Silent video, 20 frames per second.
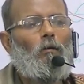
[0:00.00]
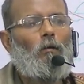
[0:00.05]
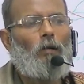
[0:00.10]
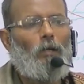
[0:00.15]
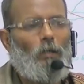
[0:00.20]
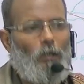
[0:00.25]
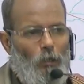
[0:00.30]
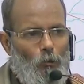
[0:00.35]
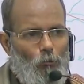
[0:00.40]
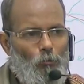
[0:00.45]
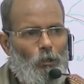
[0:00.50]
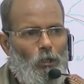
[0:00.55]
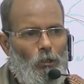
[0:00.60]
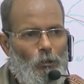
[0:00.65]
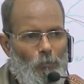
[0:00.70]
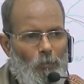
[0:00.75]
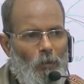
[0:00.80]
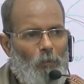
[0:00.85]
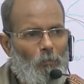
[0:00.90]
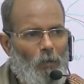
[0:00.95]

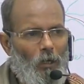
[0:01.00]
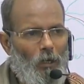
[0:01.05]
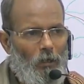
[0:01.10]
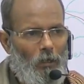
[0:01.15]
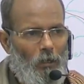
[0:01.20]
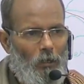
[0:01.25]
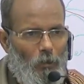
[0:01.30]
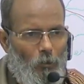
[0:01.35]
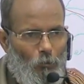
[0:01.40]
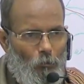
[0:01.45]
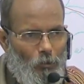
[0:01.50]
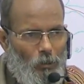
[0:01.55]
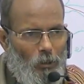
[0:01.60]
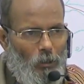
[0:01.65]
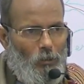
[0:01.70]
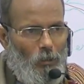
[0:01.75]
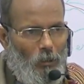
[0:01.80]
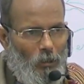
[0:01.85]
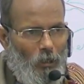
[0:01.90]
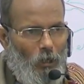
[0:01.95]
interosseous membrane,
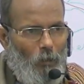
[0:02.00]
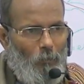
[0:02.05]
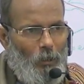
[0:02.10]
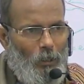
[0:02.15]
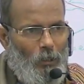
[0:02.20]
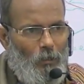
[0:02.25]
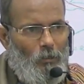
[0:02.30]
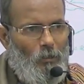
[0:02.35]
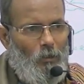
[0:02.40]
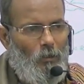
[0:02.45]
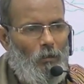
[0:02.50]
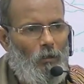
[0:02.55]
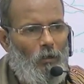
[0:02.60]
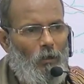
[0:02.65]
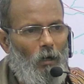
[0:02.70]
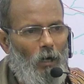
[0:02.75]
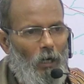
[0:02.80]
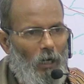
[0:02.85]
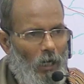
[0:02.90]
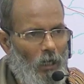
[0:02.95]
interosseous ligaments
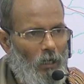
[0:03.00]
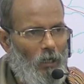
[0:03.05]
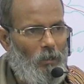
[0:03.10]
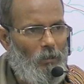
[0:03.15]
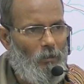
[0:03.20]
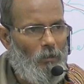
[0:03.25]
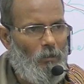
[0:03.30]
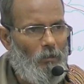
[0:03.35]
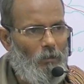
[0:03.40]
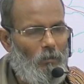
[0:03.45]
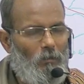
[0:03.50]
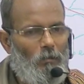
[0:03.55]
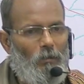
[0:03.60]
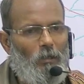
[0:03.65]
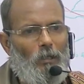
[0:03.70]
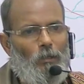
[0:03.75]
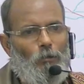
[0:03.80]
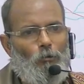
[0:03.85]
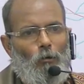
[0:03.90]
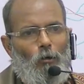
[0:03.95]
are attached.
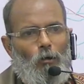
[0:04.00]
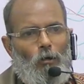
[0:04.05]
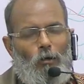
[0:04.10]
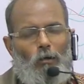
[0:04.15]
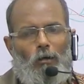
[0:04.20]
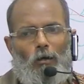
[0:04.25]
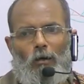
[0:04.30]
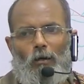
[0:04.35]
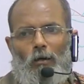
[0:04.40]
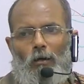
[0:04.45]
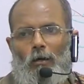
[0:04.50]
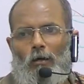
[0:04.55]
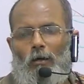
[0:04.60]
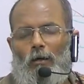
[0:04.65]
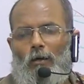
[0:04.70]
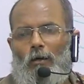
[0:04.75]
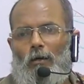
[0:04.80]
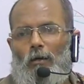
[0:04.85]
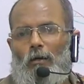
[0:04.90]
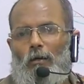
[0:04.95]
That is called
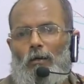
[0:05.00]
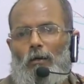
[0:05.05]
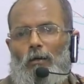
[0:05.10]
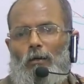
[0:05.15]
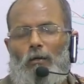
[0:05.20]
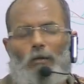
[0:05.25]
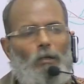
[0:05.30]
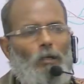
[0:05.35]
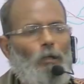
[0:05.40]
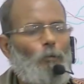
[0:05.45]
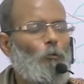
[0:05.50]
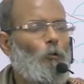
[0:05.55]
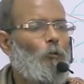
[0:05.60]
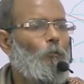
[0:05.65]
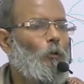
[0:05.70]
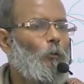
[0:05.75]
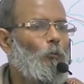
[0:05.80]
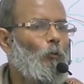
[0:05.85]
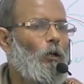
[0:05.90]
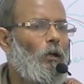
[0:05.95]

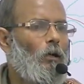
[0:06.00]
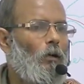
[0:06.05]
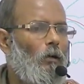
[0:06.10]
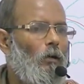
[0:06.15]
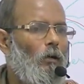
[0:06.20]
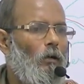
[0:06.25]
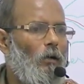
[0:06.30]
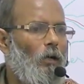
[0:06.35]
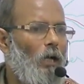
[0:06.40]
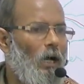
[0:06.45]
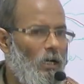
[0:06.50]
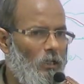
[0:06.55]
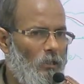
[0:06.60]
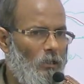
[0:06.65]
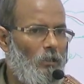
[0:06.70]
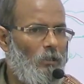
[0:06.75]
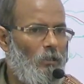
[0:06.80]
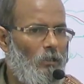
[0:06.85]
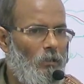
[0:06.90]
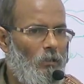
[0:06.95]
tibiofibular
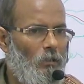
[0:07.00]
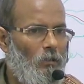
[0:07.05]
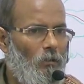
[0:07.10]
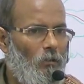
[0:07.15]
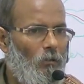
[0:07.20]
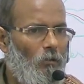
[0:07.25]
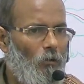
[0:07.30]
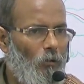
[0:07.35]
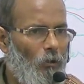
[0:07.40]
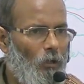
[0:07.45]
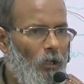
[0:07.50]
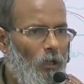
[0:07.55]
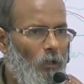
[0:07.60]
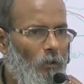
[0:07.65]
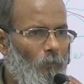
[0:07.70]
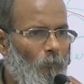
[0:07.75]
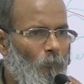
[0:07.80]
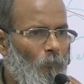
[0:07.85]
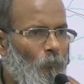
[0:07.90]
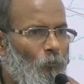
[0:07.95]
diastasis. Alright.
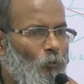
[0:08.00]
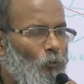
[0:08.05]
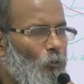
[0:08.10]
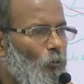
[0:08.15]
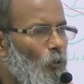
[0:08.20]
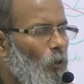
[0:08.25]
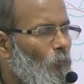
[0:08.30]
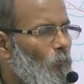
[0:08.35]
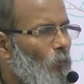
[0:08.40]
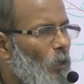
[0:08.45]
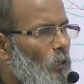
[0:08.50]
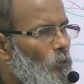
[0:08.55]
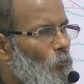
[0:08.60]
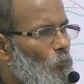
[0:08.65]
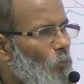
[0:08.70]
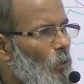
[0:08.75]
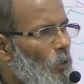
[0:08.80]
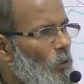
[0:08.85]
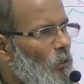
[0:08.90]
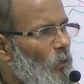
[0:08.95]
So the
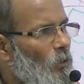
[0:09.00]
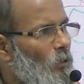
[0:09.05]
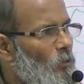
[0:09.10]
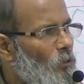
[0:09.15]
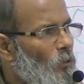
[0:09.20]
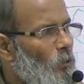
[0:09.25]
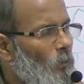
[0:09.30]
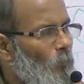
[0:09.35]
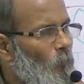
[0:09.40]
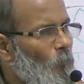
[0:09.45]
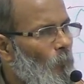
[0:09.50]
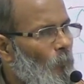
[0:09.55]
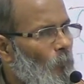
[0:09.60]
first one is the